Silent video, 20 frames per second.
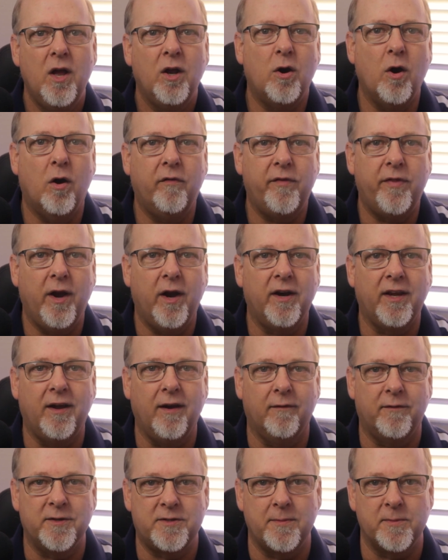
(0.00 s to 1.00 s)
Go over there and
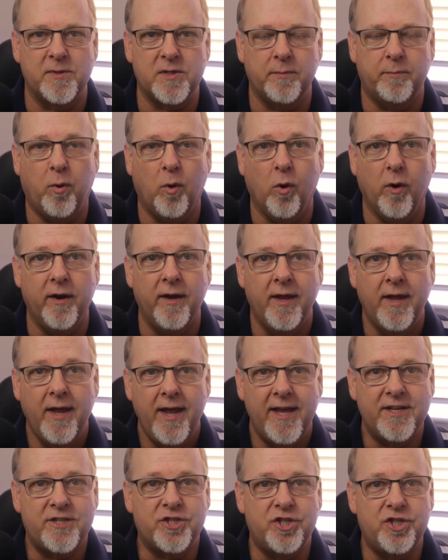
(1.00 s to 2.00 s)
give her some support.
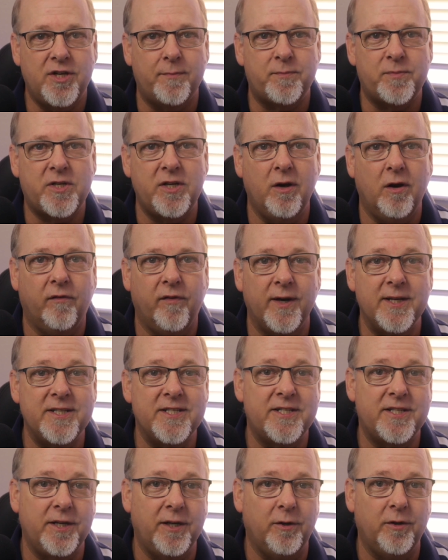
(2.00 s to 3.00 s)
It's Gypsy over at
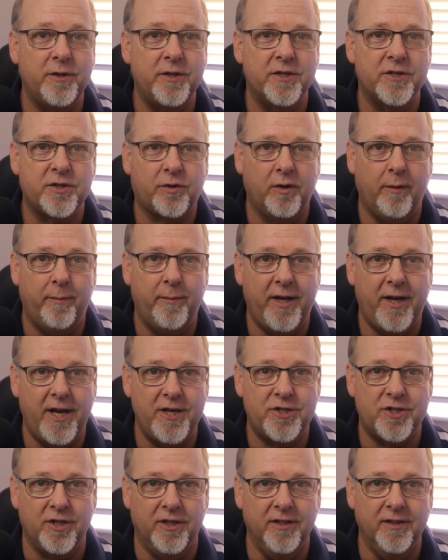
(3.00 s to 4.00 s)
Zero
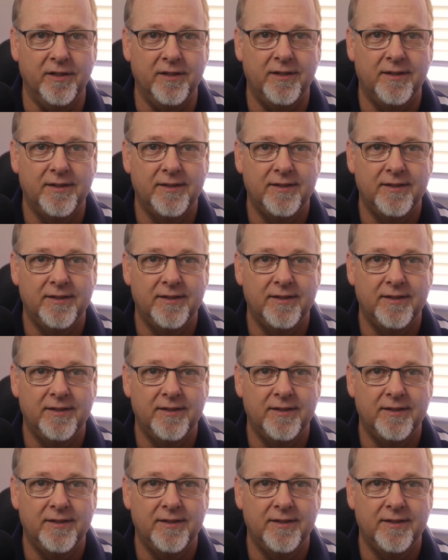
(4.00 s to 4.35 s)
Discrimination.